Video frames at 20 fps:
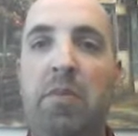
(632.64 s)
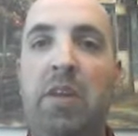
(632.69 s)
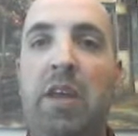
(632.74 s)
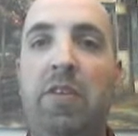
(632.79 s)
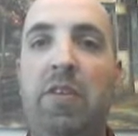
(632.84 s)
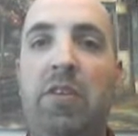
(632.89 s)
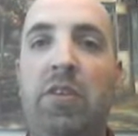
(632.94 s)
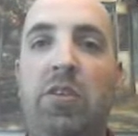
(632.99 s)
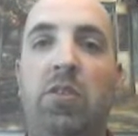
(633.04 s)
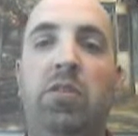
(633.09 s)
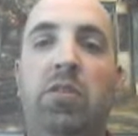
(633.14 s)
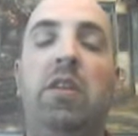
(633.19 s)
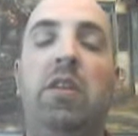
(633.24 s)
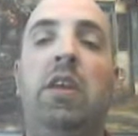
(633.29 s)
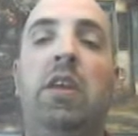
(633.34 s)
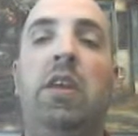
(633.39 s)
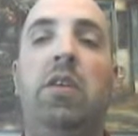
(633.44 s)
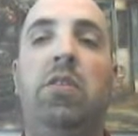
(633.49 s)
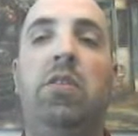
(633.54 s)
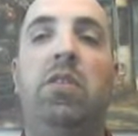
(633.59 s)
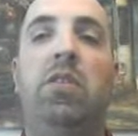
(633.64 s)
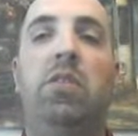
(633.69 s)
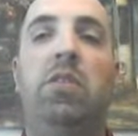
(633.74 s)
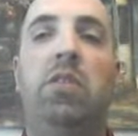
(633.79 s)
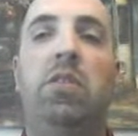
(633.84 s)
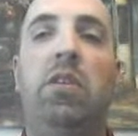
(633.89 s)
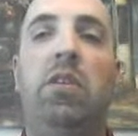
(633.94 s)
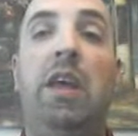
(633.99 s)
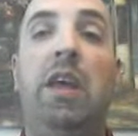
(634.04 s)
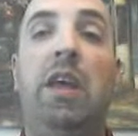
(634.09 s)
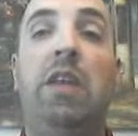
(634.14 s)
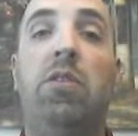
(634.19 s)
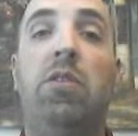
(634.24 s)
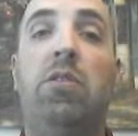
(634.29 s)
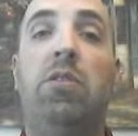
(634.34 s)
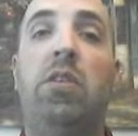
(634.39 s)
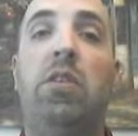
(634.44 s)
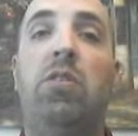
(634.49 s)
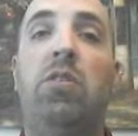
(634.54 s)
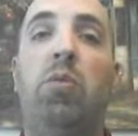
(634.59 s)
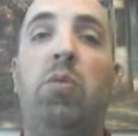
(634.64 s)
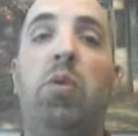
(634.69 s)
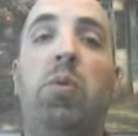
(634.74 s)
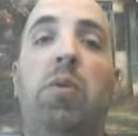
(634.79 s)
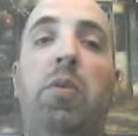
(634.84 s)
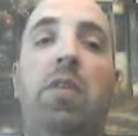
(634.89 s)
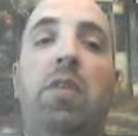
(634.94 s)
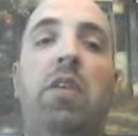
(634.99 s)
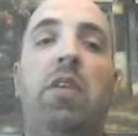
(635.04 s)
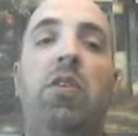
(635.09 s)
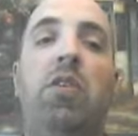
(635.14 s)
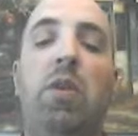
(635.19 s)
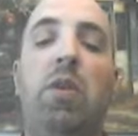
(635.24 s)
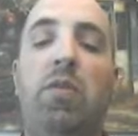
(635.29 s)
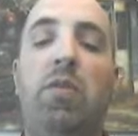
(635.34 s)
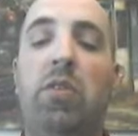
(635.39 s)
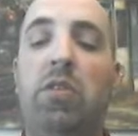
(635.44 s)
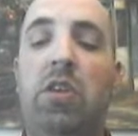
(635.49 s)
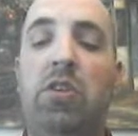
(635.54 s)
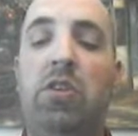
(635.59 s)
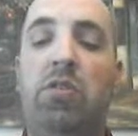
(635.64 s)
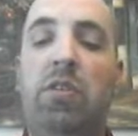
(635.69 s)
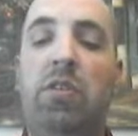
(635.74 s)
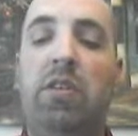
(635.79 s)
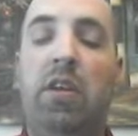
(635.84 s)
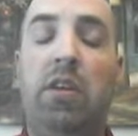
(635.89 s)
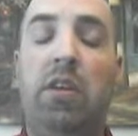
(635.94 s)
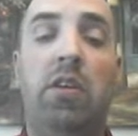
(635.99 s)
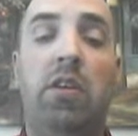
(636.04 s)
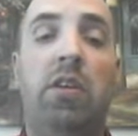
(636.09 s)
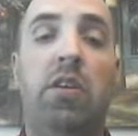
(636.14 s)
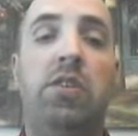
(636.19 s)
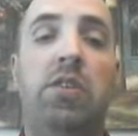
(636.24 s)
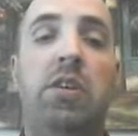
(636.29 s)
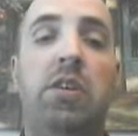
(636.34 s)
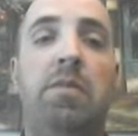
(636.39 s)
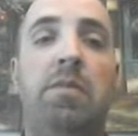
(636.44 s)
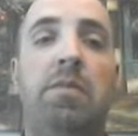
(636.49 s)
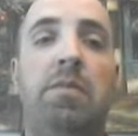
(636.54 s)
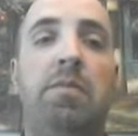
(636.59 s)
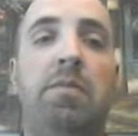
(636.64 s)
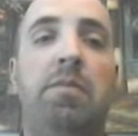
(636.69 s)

giving the kids those skills to work with the 21st century technology.